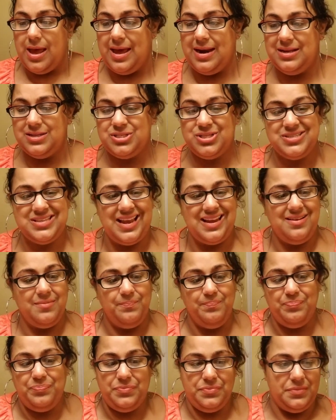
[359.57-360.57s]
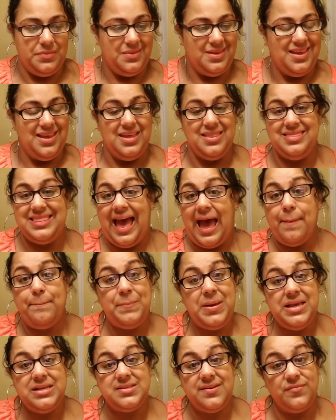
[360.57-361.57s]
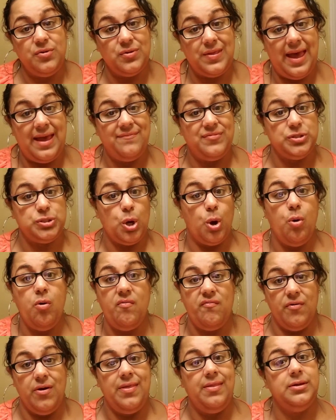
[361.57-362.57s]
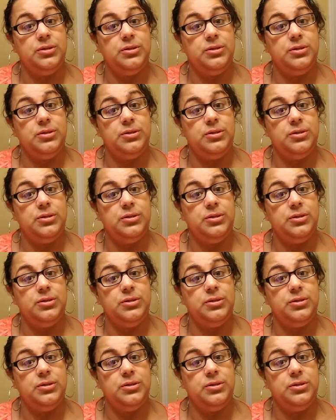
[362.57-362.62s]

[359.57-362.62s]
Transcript: and it's just like that piece of your life is over, and